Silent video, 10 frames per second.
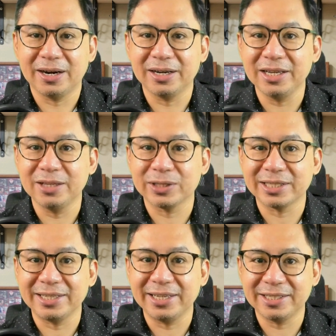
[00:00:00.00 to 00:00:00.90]
Arlene
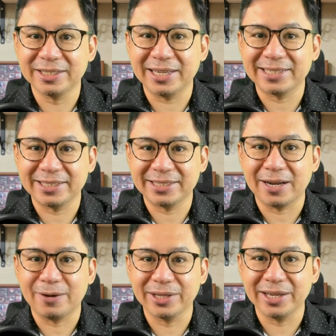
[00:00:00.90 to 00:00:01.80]
was engaged as
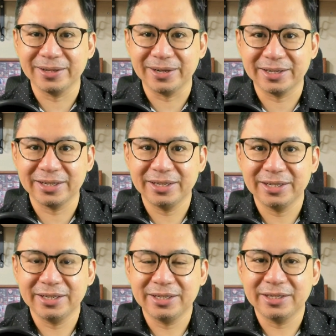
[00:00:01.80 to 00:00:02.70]
its accounting clerk.
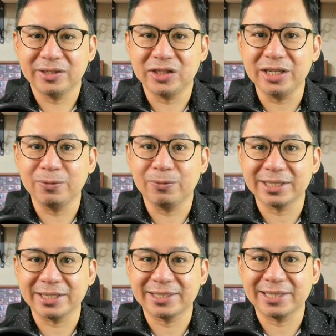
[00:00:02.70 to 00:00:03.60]
Jean
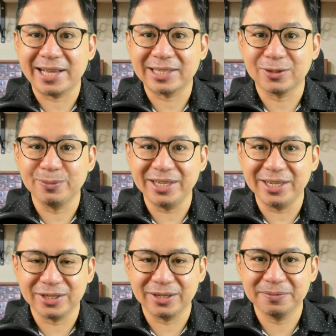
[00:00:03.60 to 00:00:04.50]
was its classroom
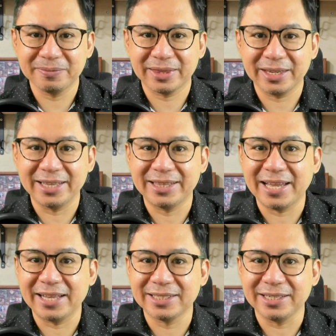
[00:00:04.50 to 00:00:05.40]
teacher, and
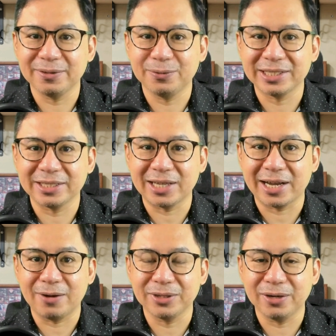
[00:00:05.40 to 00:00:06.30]
Nancy was its
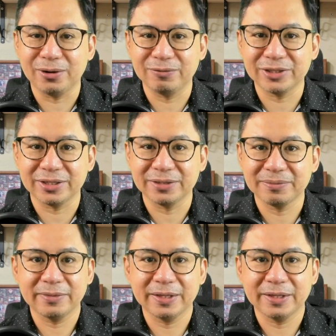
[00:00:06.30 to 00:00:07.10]
accounting officer.